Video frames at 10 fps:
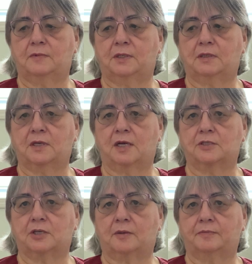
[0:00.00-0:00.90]
they'll
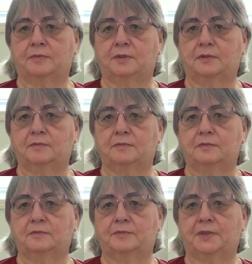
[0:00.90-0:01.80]
catch up.
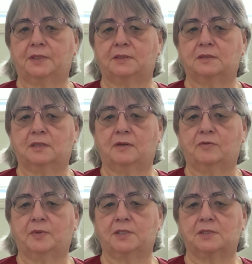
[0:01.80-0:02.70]
But
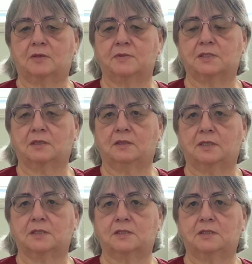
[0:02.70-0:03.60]
everybody's always got
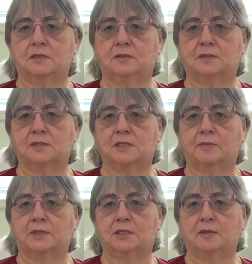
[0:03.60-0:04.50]
lots to do in the
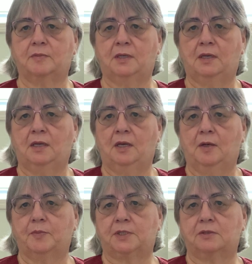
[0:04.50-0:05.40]
summertime.
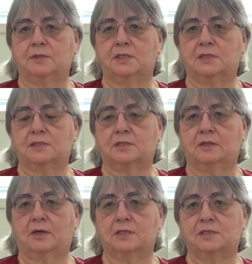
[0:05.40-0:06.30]
But there is
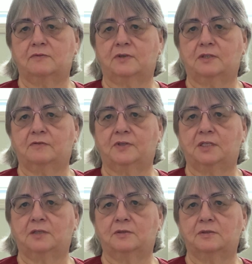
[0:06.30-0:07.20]
lots of other
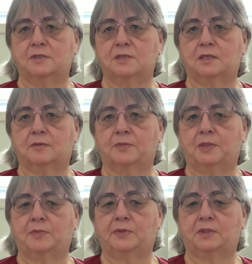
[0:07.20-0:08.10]
videos that
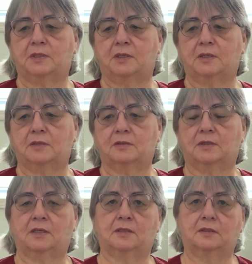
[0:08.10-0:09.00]
people
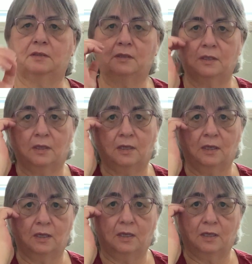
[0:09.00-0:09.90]
are
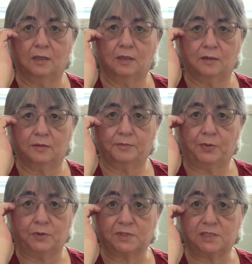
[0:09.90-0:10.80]

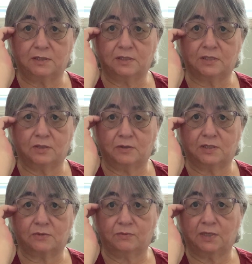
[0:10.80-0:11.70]
posting, so
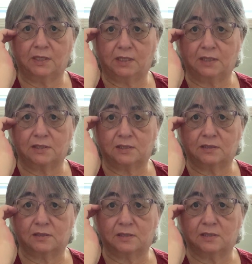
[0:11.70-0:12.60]
it's really nice
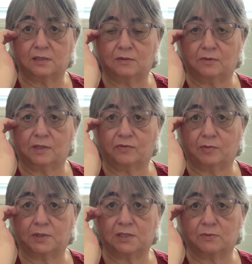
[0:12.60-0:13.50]
to see what
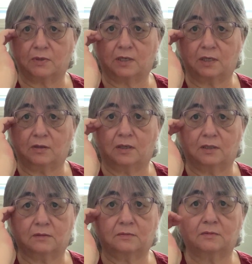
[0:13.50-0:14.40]
everybody's working
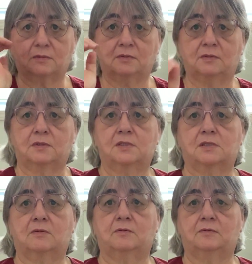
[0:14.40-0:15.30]
on.
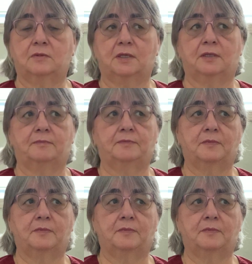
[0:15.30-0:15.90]
So